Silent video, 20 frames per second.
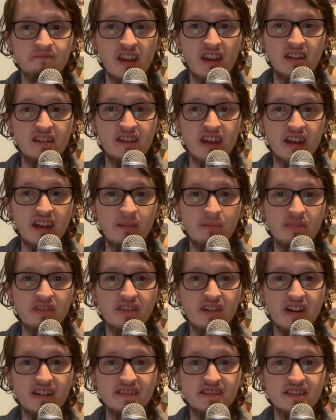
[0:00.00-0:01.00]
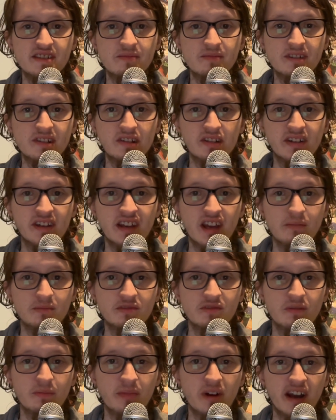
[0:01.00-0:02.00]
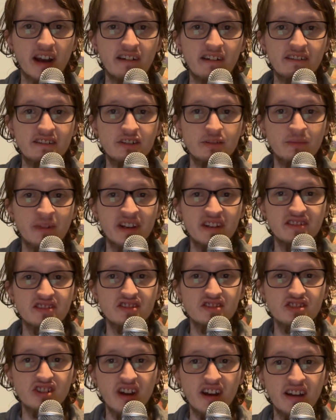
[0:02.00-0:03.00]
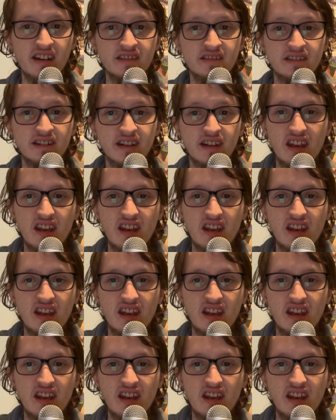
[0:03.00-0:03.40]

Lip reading: He then empathizes with looking up to a pirate you met as a child,